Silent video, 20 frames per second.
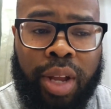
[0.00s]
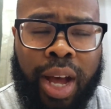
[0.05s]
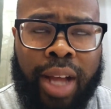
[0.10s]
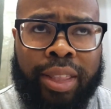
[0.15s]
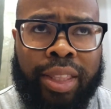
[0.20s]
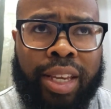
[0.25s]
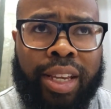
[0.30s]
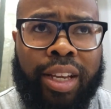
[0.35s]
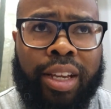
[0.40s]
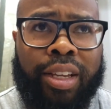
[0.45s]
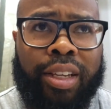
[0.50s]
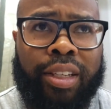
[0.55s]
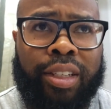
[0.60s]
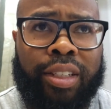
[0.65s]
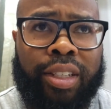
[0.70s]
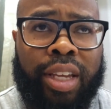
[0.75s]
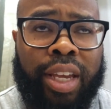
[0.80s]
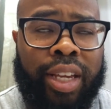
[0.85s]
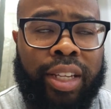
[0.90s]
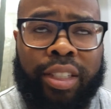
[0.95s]
I think,
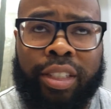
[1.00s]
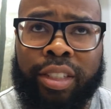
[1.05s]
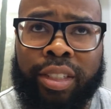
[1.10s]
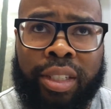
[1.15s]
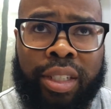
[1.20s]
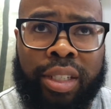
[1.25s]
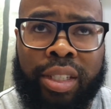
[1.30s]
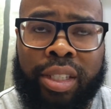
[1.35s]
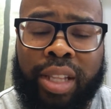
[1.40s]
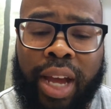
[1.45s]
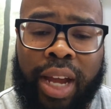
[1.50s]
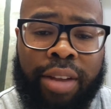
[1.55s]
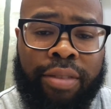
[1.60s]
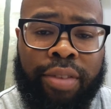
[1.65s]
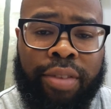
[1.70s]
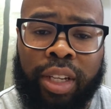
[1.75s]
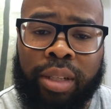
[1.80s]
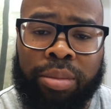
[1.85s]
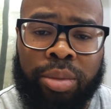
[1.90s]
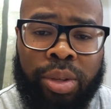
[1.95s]
yeah, it is not
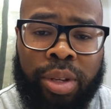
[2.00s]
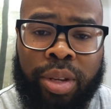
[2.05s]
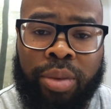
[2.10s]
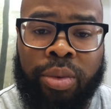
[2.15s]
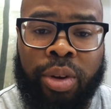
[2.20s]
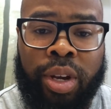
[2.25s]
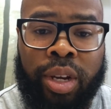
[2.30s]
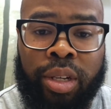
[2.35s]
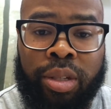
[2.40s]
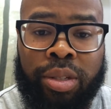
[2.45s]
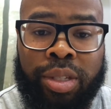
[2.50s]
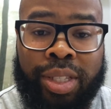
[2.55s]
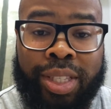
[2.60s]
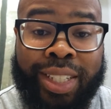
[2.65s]
available anywhere else.